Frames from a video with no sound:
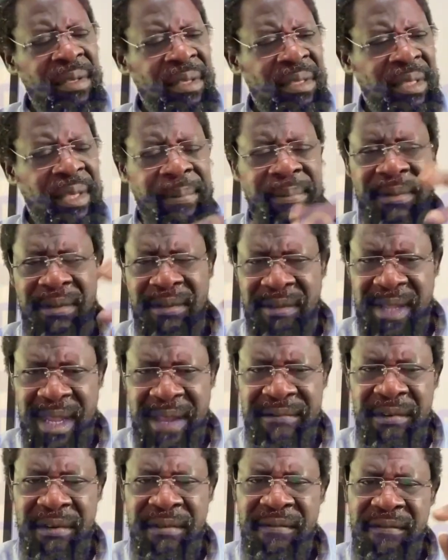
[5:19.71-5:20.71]
chapter
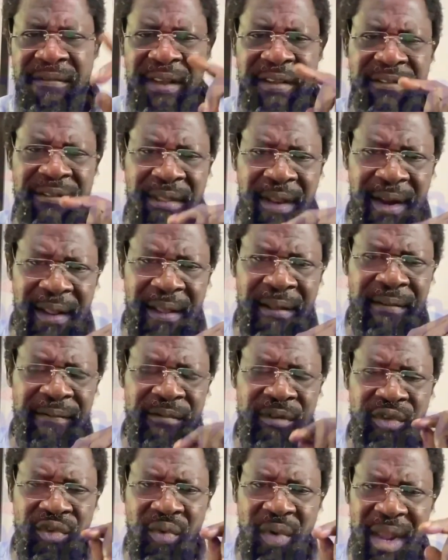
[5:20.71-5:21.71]
7, verse 3
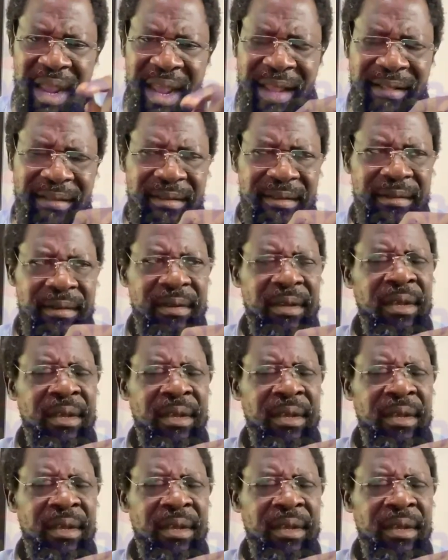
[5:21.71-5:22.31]
to 8.